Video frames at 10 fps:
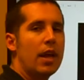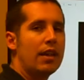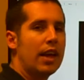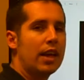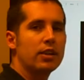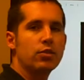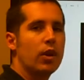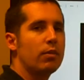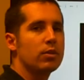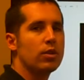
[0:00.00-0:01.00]
and that gets
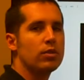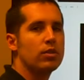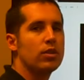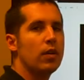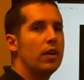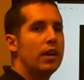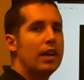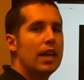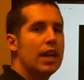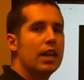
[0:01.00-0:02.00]
great results. And so
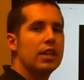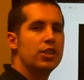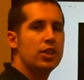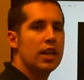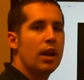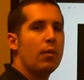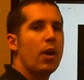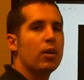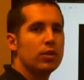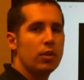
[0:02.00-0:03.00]
in addition to that, we
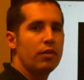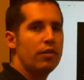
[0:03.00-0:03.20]
also